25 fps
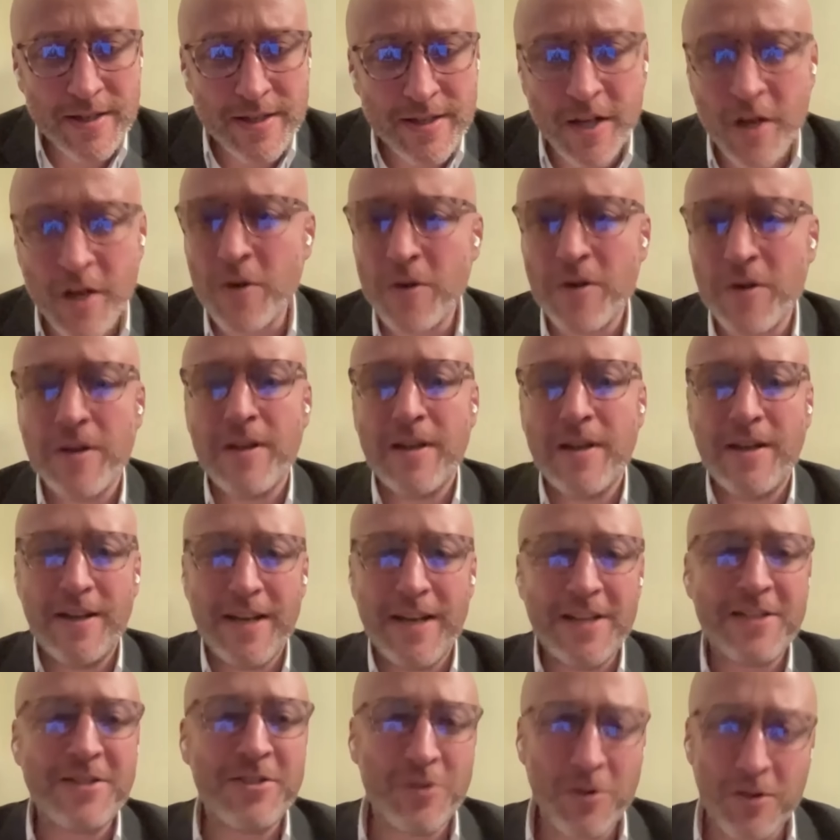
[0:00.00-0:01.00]
So
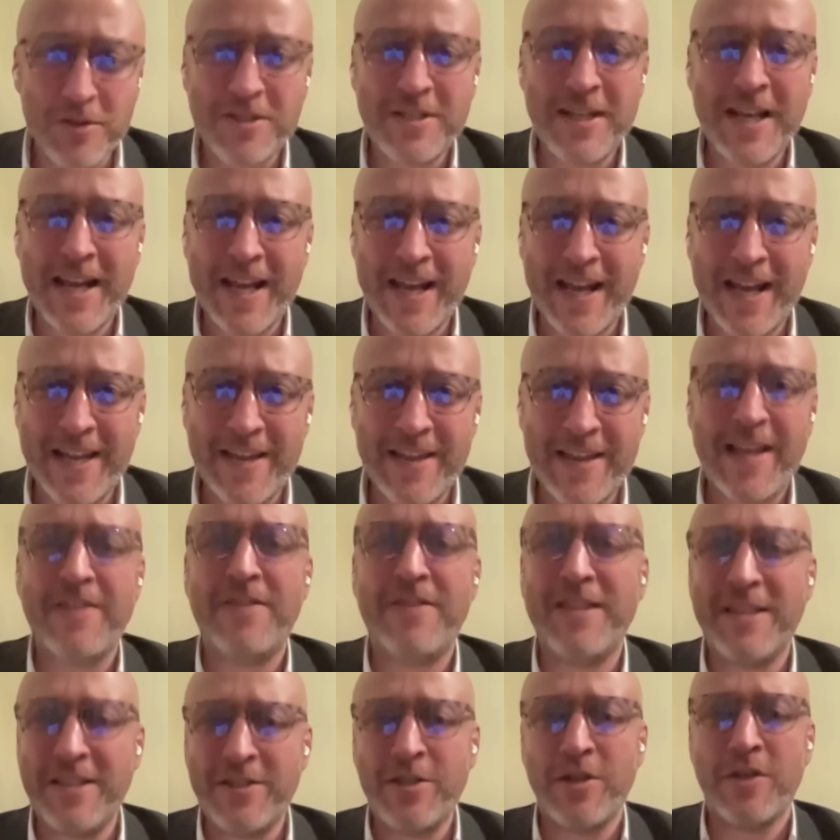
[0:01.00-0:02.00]
let's not say
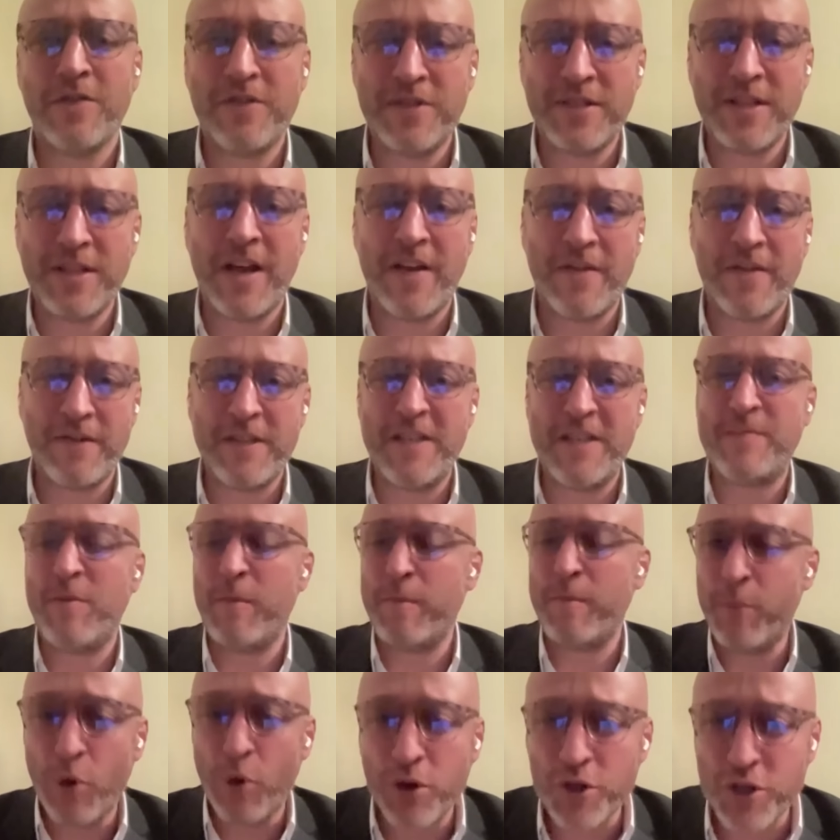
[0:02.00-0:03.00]
that this sort of stuff is
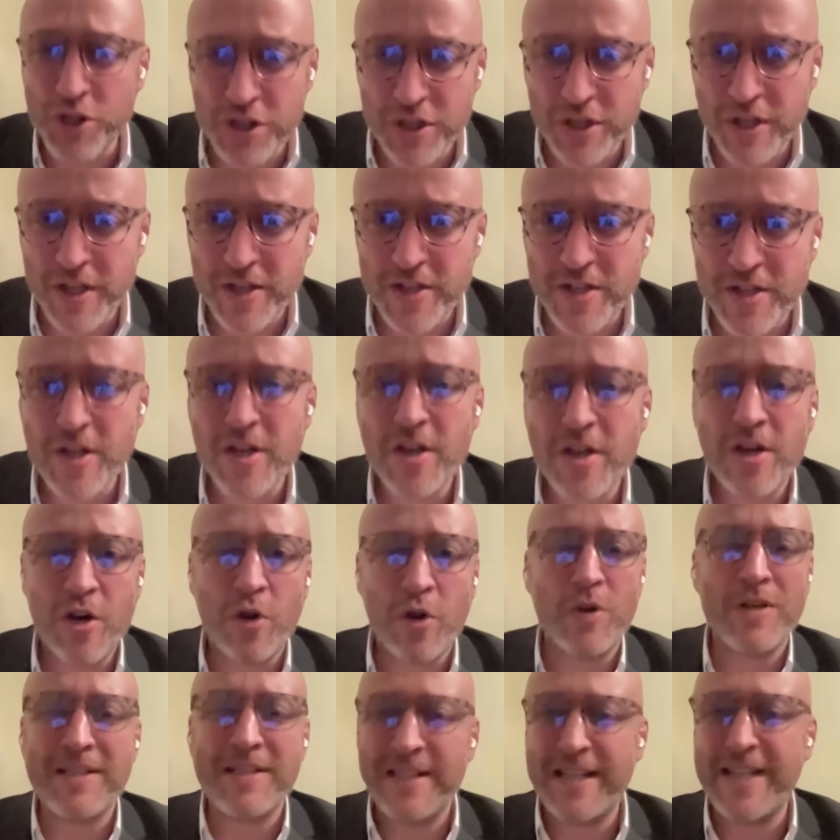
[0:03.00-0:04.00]
proportionate
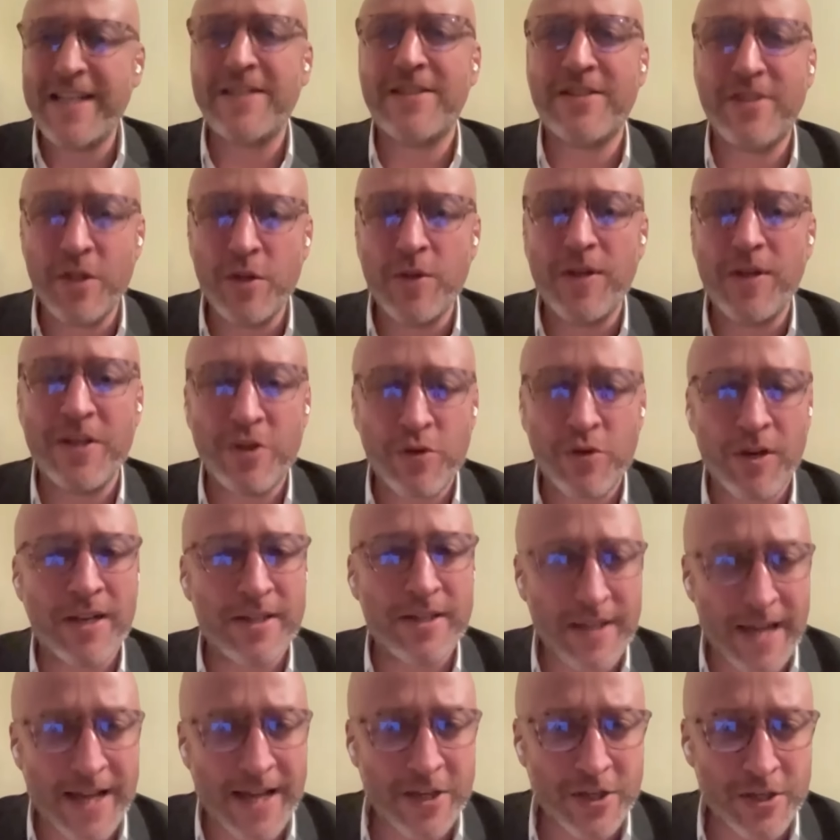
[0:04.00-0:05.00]
or is linked to
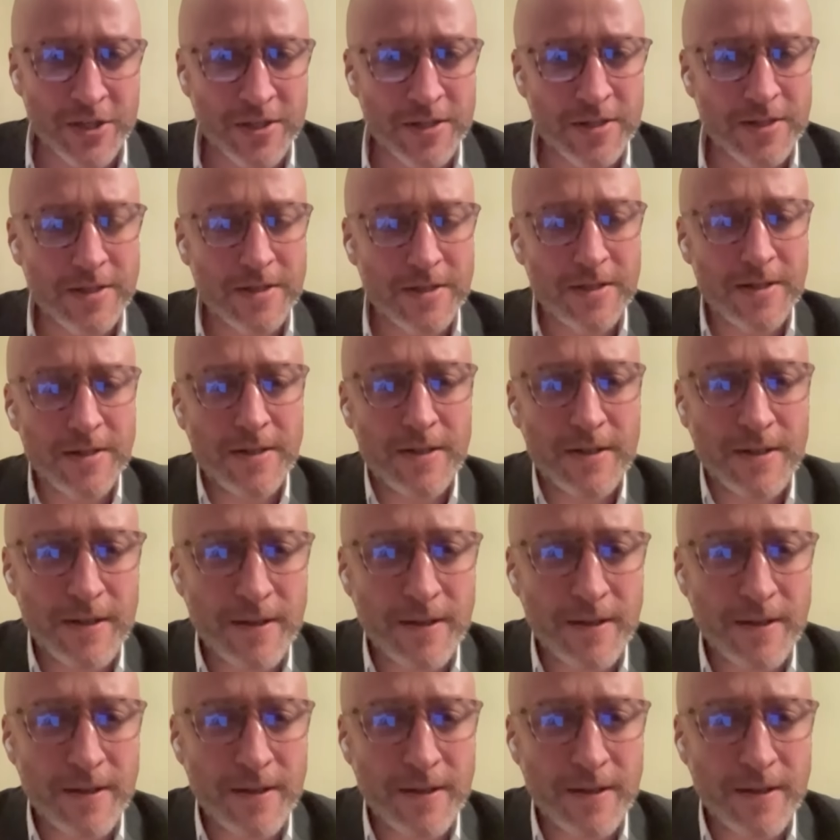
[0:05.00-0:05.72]
Israel's actions.